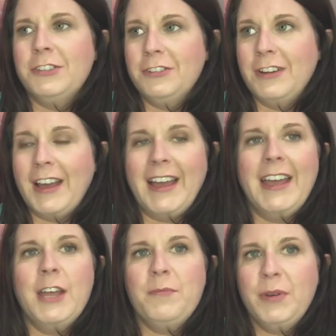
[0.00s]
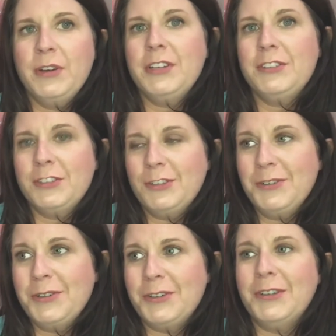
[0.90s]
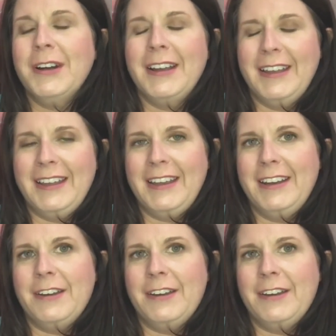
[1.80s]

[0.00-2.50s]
Do not put school ahead of